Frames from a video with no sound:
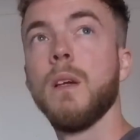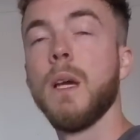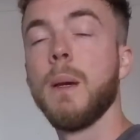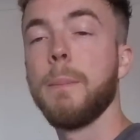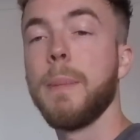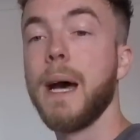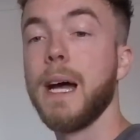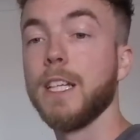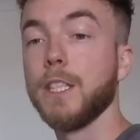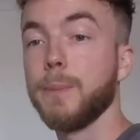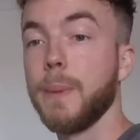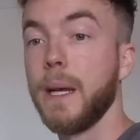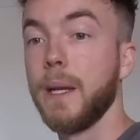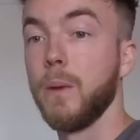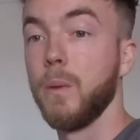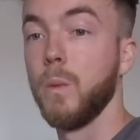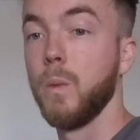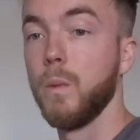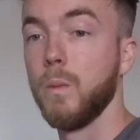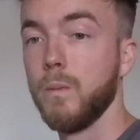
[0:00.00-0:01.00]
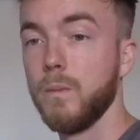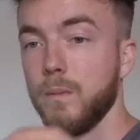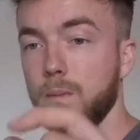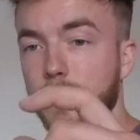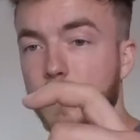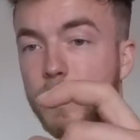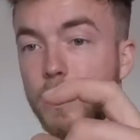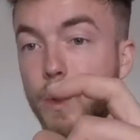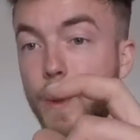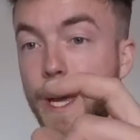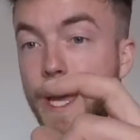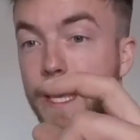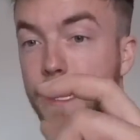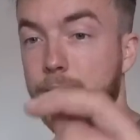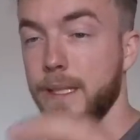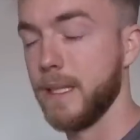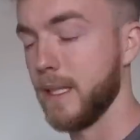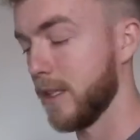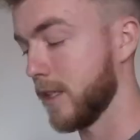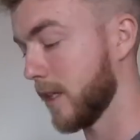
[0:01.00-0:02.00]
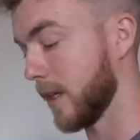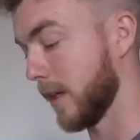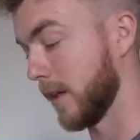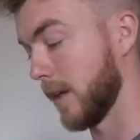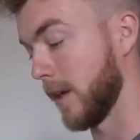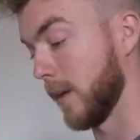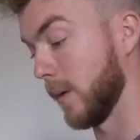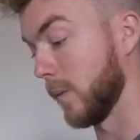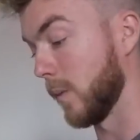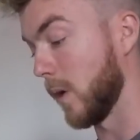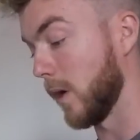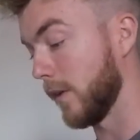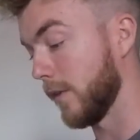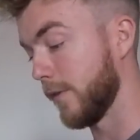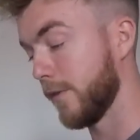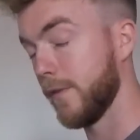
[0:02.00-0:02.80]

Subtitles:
patch panel squares, so you know what